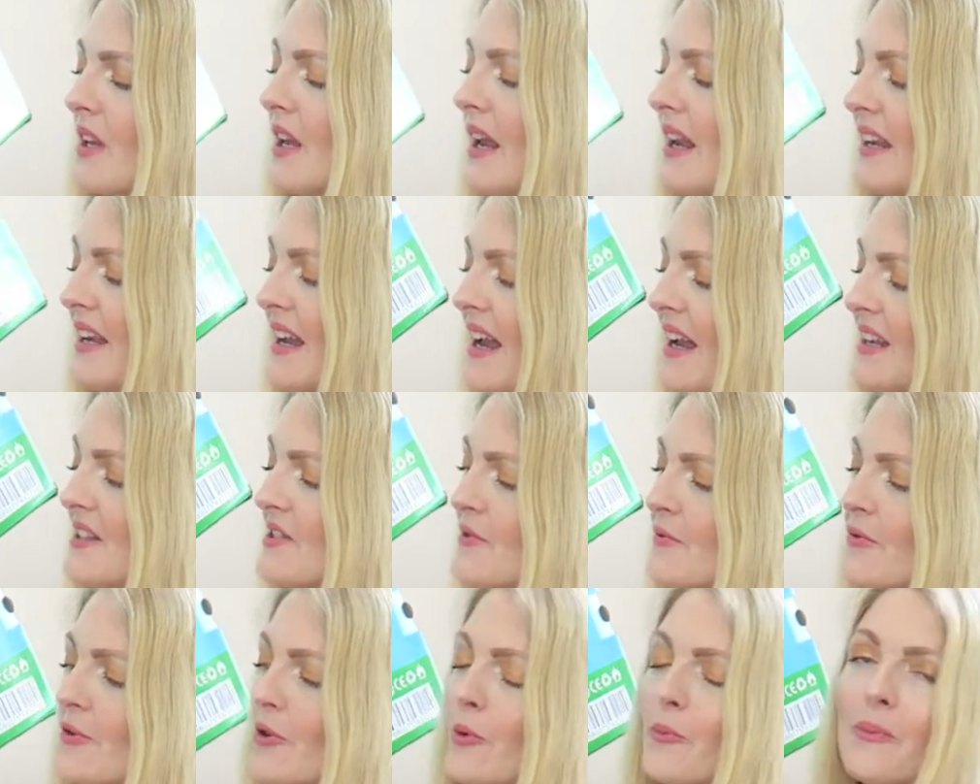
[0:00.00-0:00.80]
And yeah,
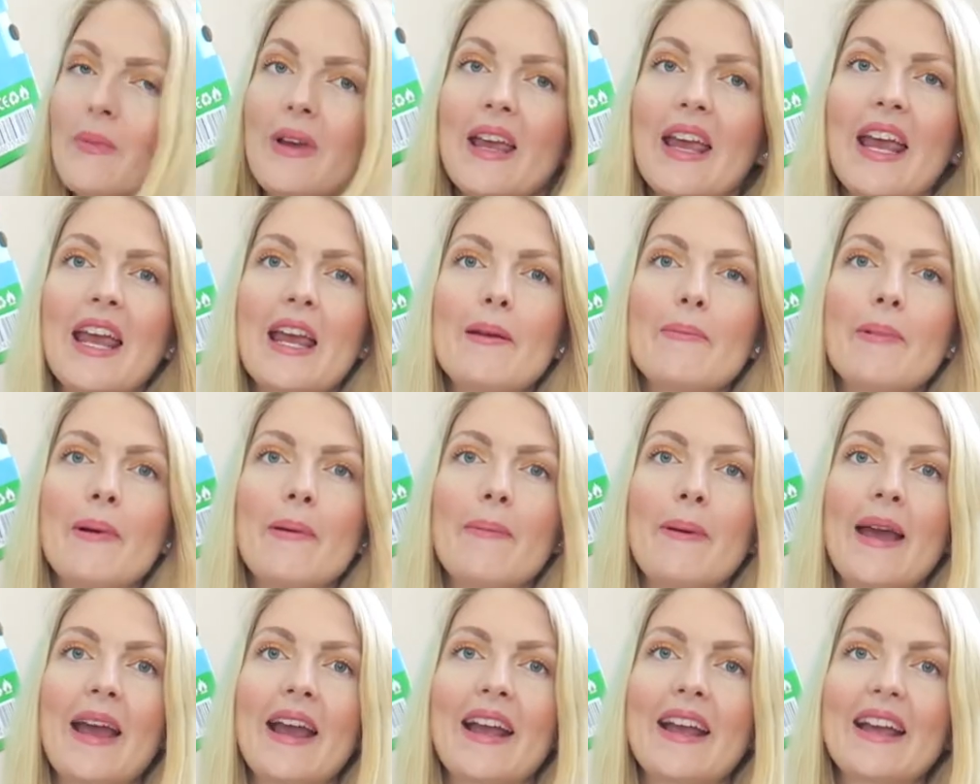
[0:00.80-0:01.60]
it's from
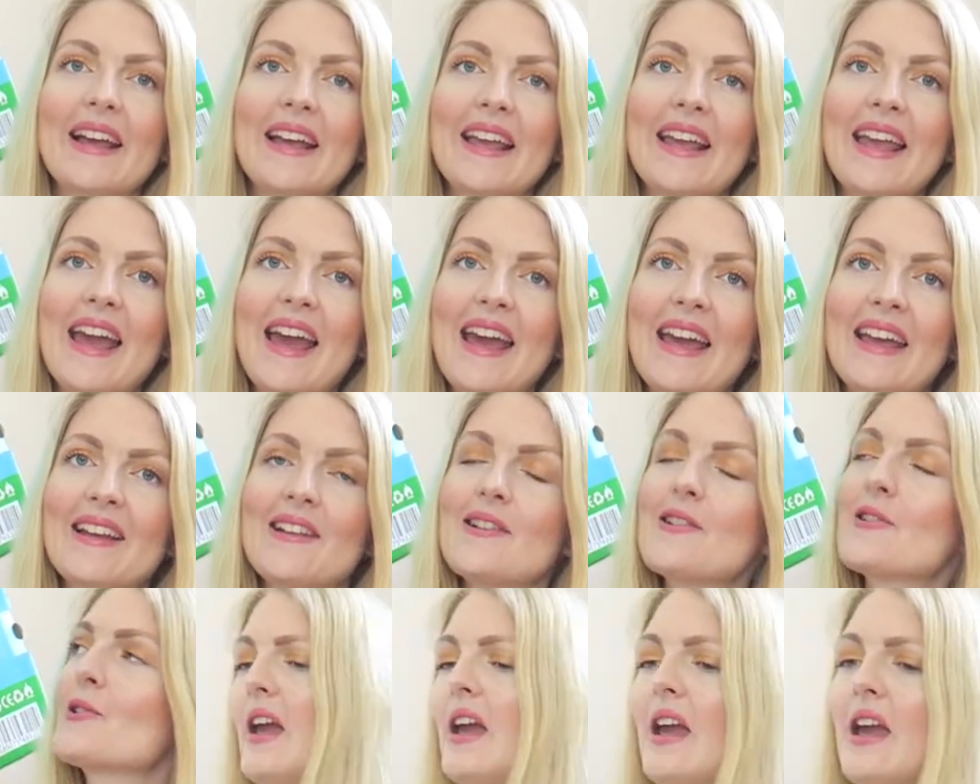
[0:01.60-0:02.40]
Apebek
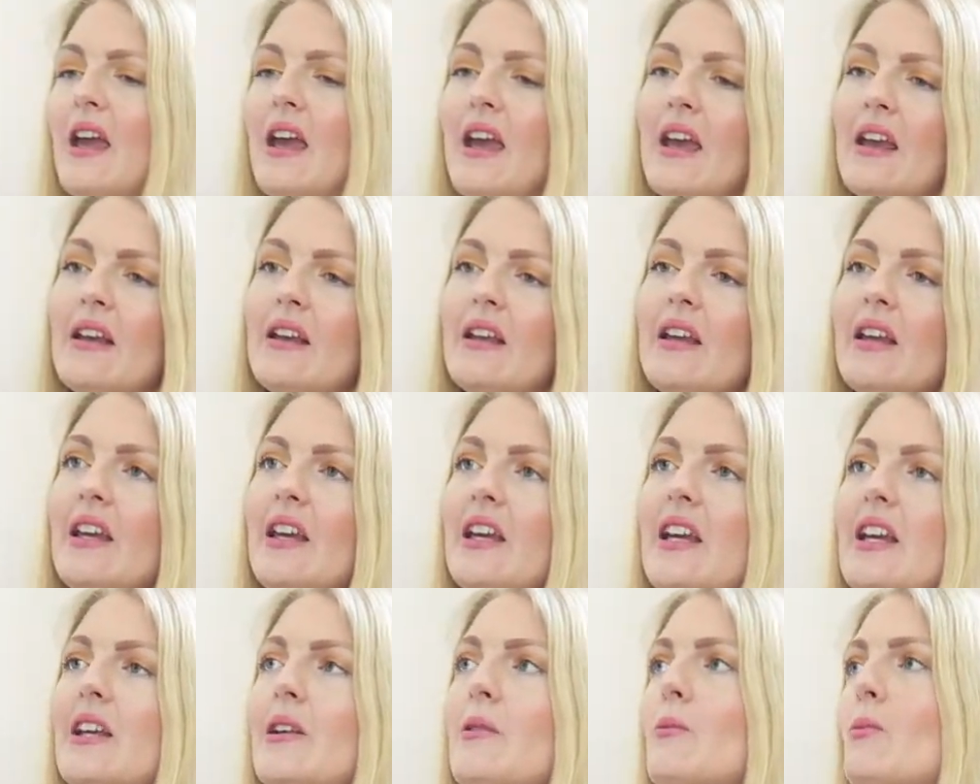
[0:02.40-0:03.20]
again. And
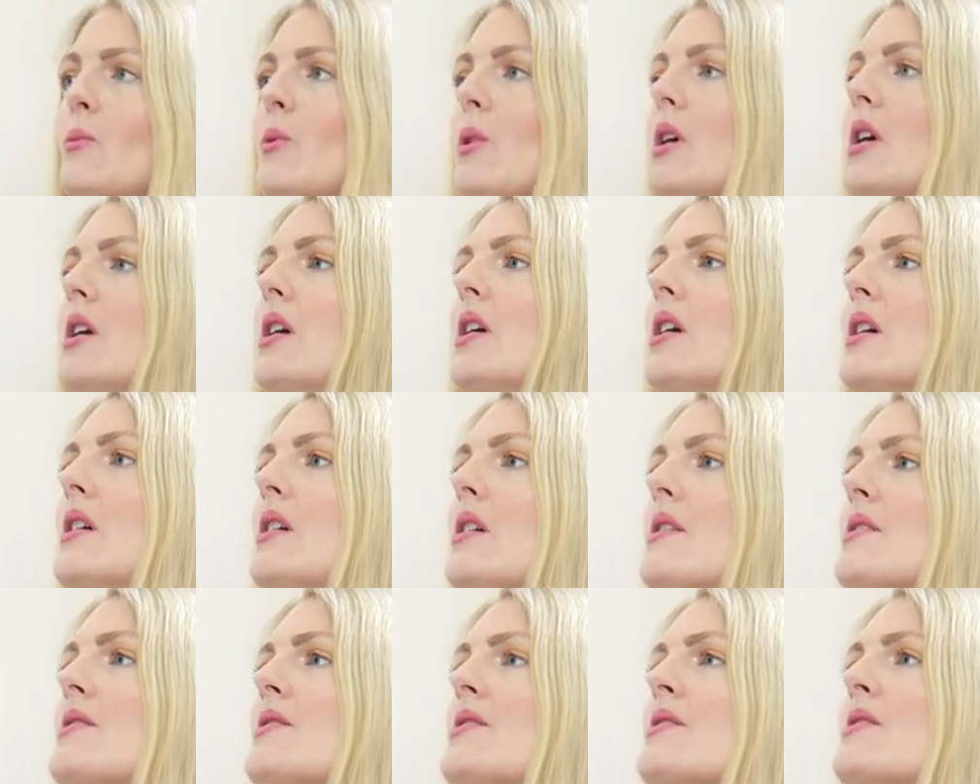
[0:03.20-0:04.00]
it
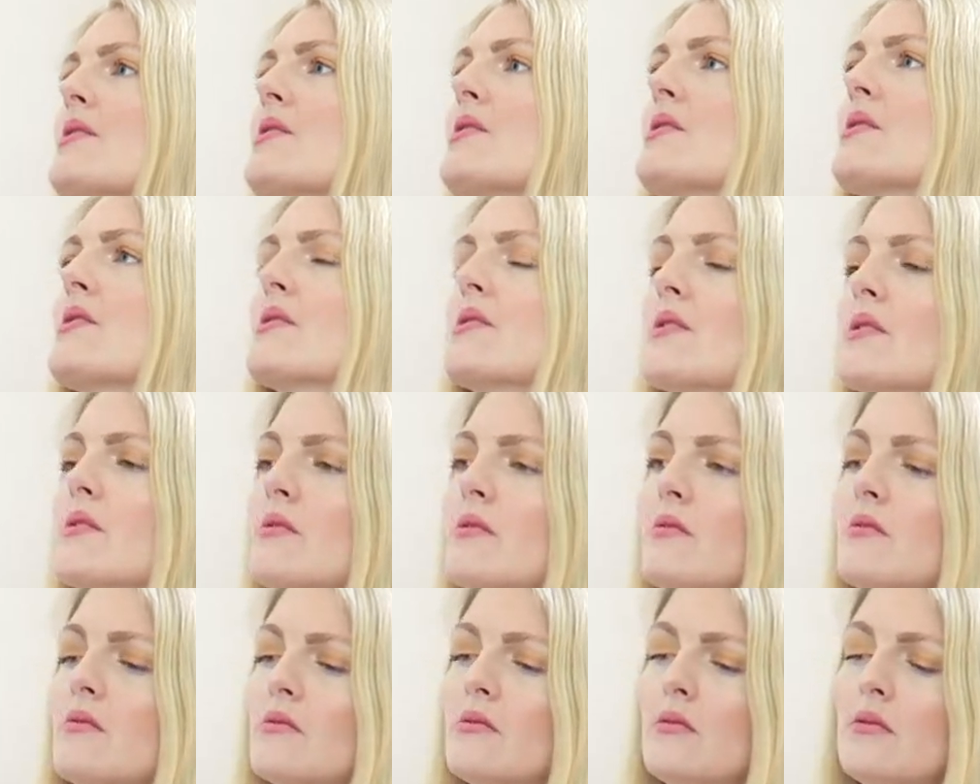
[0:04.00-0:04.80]
was,
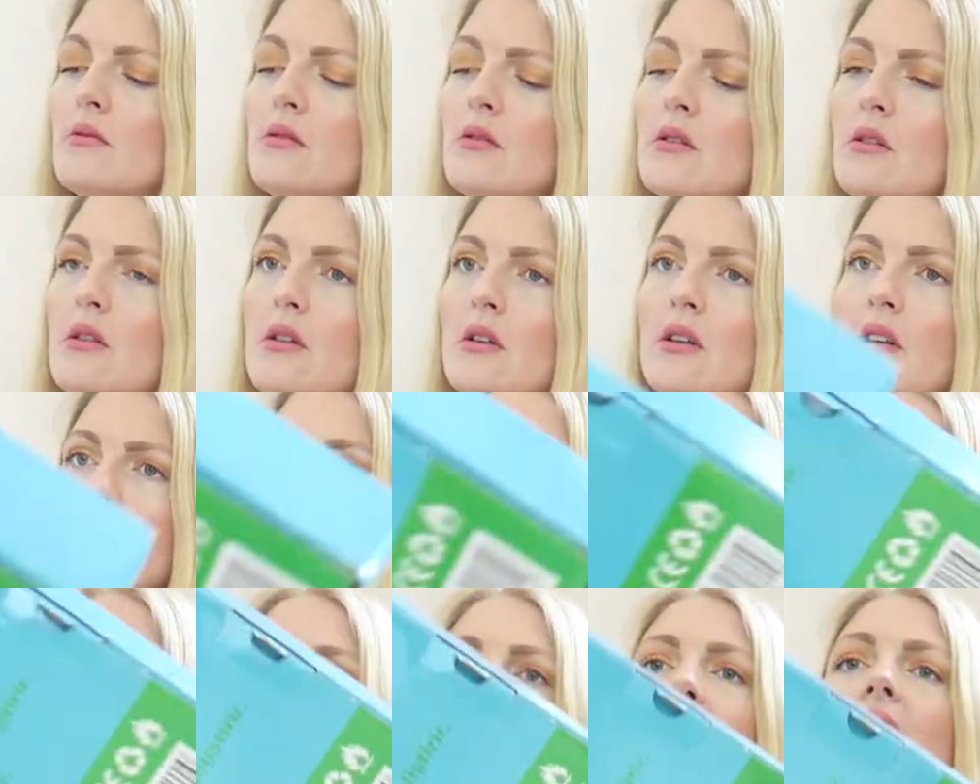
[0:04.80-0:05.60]

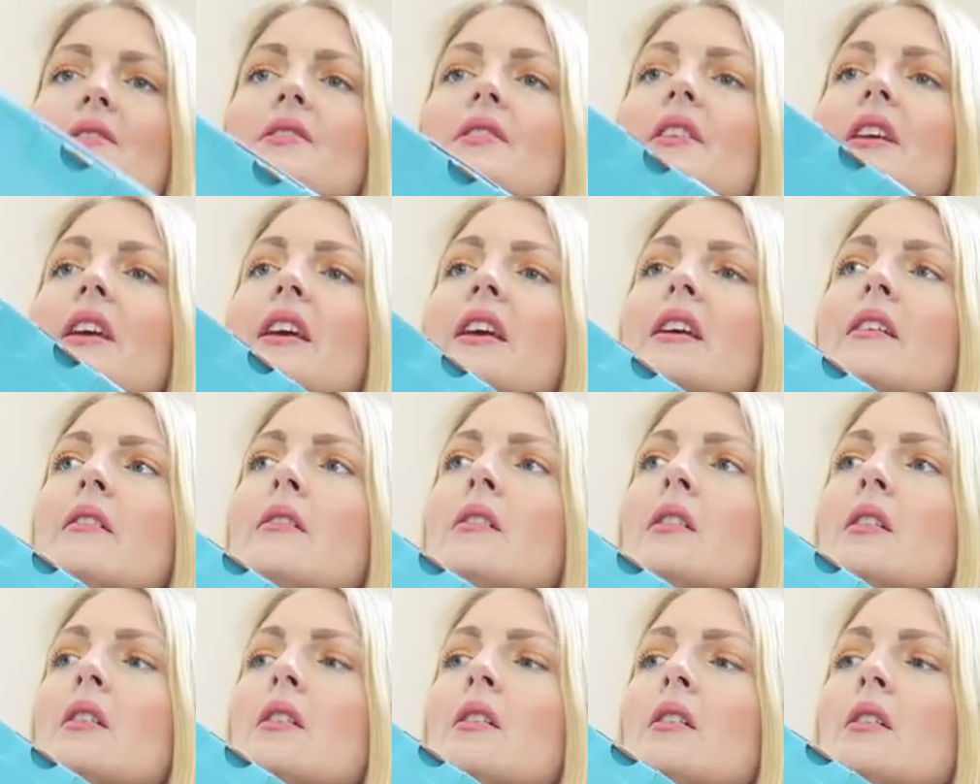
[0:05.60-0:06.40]
let me
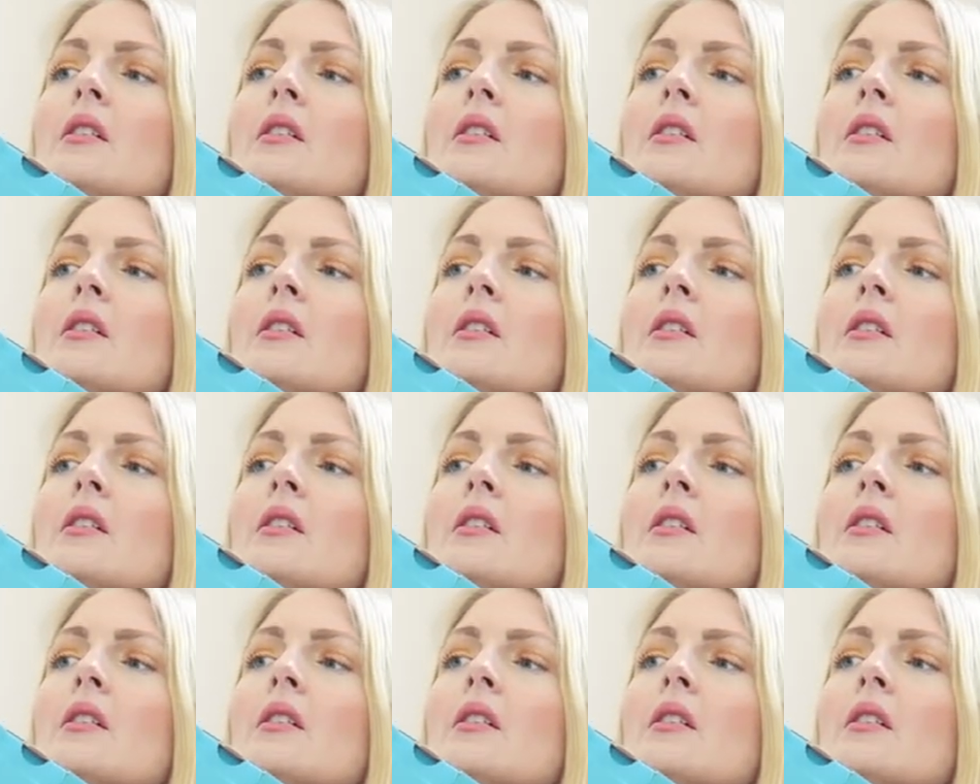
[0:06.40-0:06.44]
see,